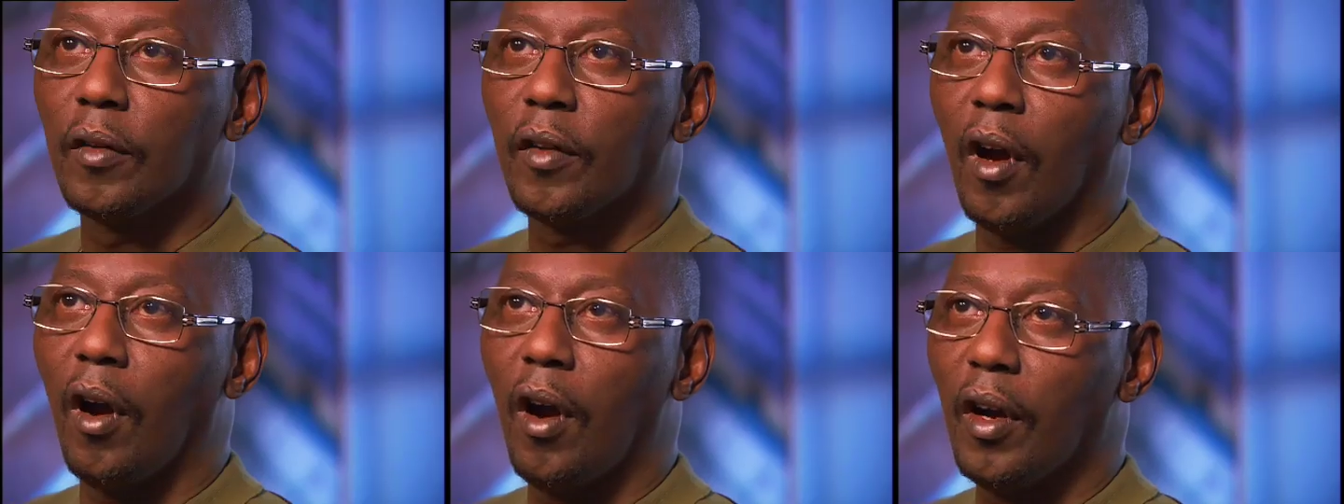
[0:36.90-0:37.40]

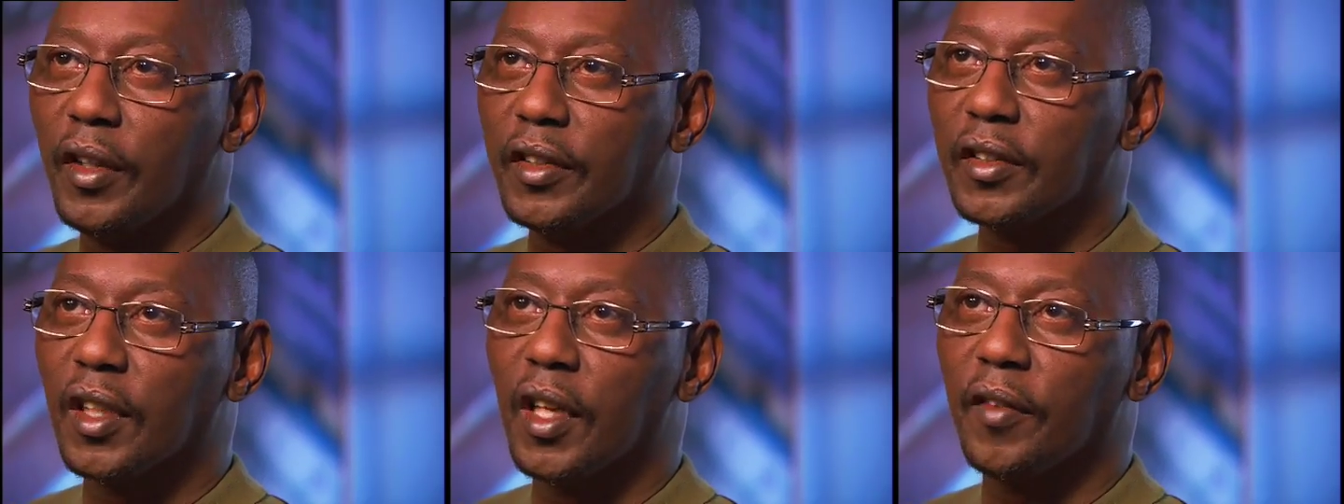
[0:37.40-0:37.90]
The
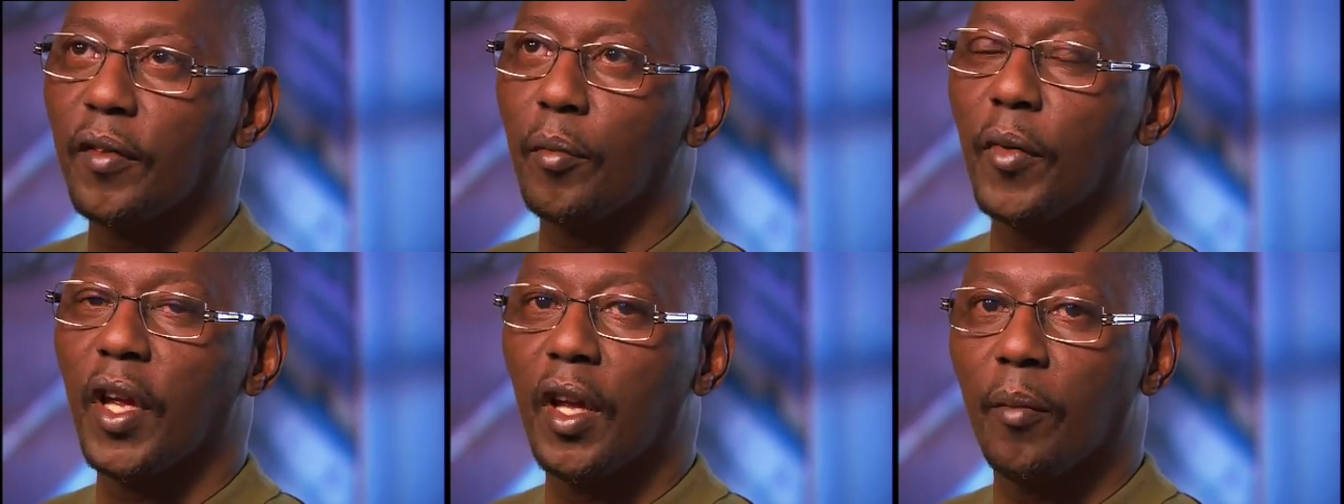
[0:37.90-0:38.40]
hardest thing for
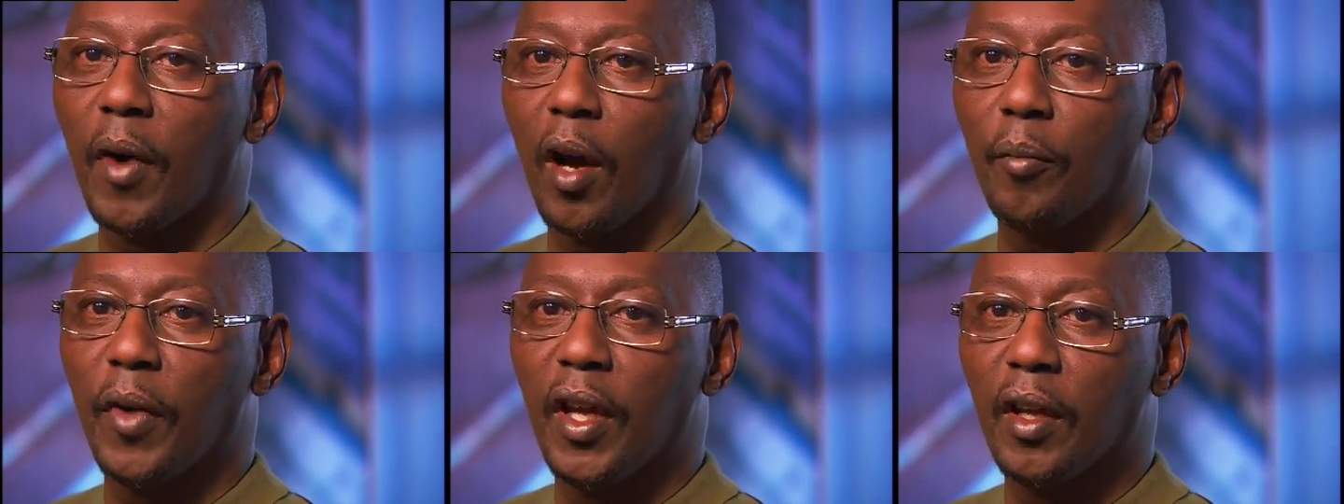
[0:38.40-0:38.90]
me
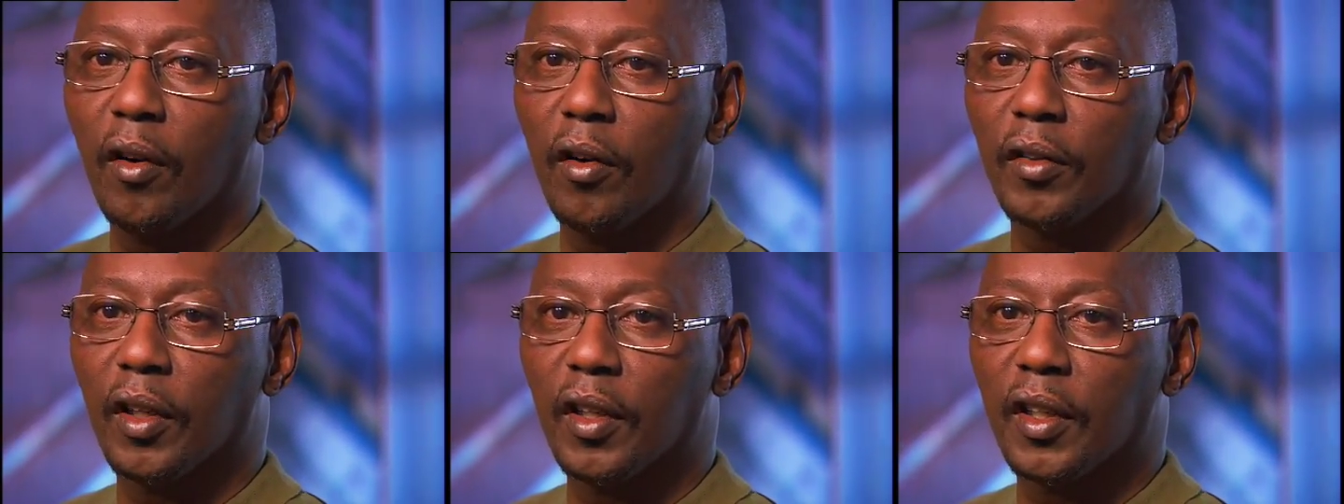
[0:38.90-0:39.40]
about being
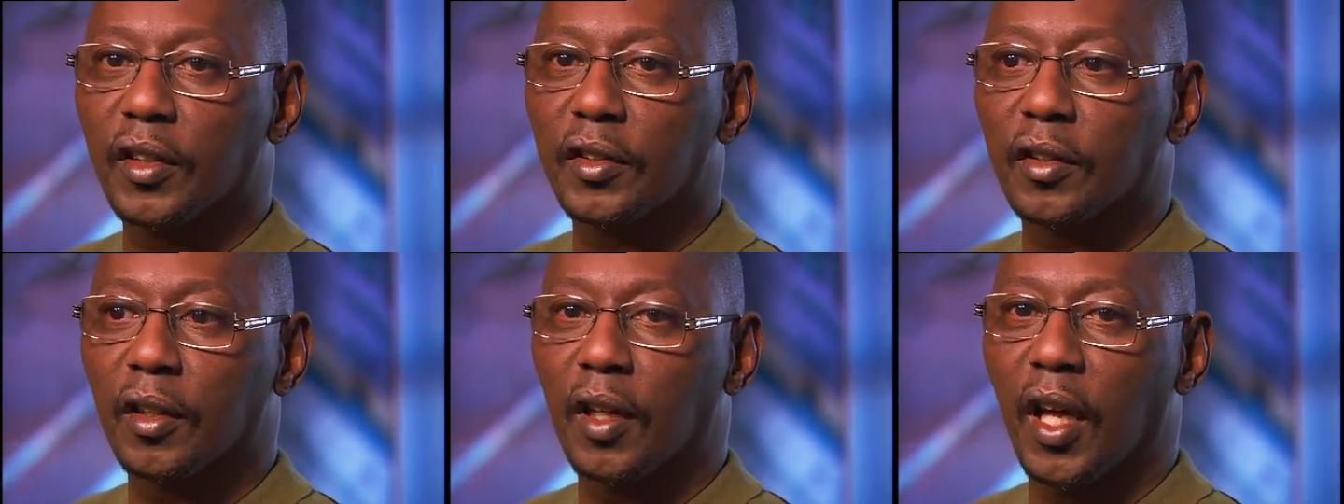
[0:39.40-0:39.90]
on the list